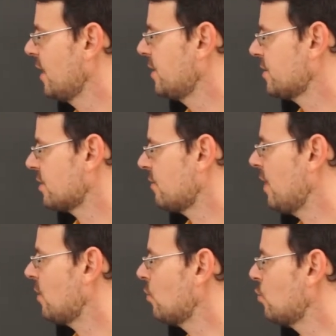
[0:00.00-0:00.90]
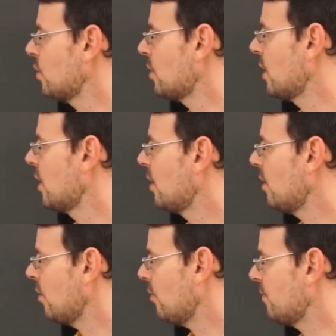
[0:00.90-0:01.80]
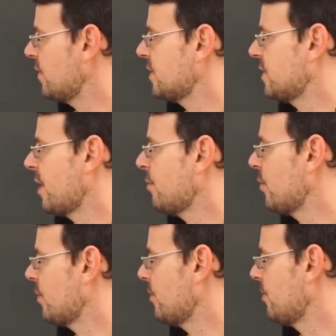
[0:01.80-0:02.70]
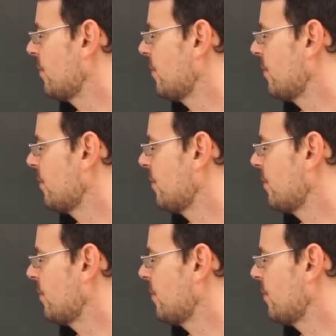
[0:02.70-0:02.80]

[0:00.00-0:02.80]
square root of this number,